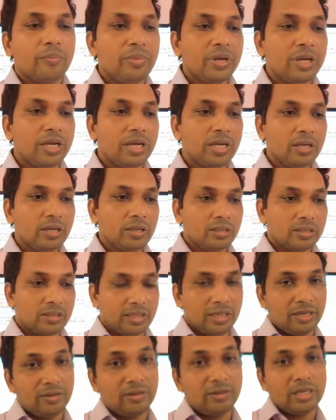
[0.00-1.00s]

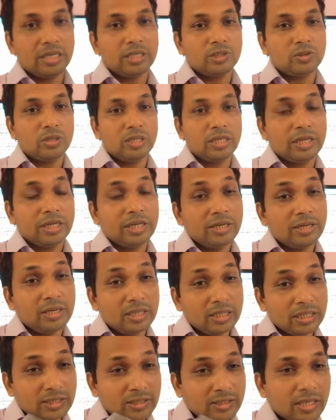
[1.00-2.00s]
meaning that are actually
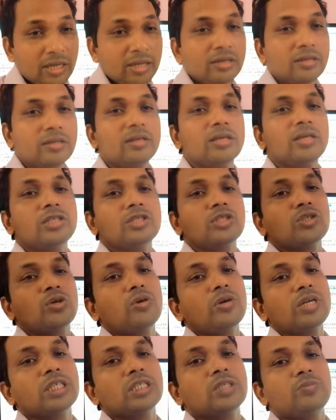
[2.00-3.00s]
hidden inside the
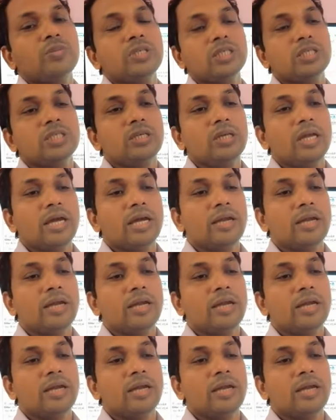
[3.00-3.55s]
short expression